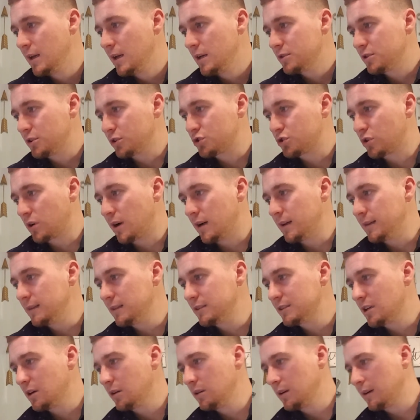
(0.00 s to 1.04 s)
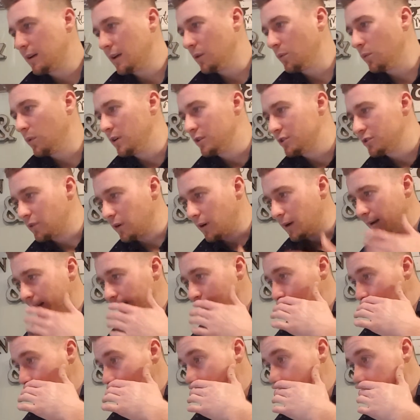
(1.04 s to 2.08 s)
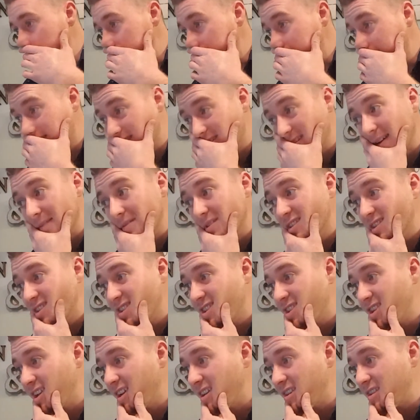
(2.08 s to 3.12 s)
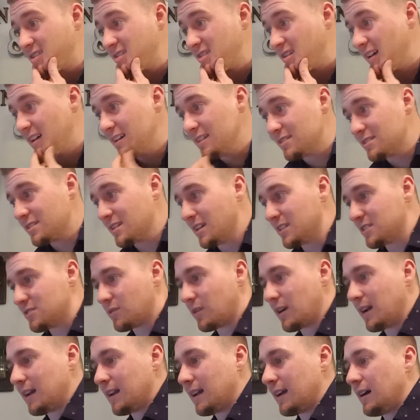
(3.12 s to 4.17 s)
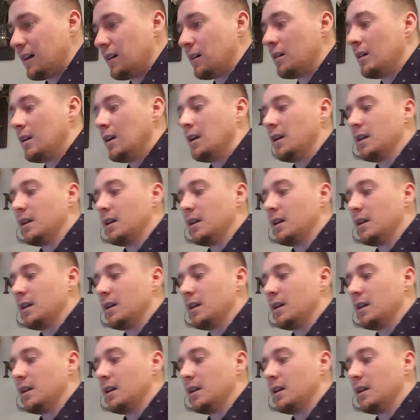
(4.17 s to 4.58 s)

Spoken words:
So Tron, let's go look at what Tron actually is. It's 7 cents, 8 cents right now,